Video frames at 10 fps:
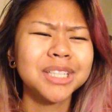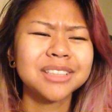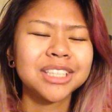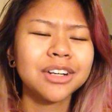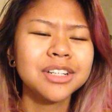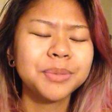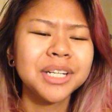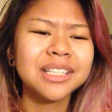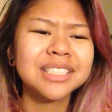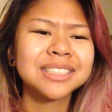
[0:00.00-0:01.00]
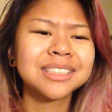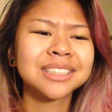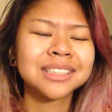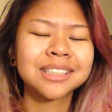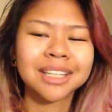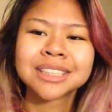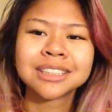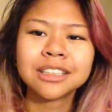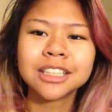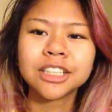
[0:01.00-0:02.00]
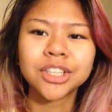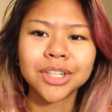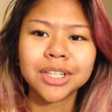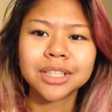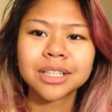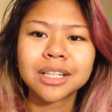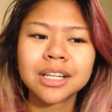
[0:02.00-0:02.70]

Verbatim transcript: Serendipity is disgustingly good.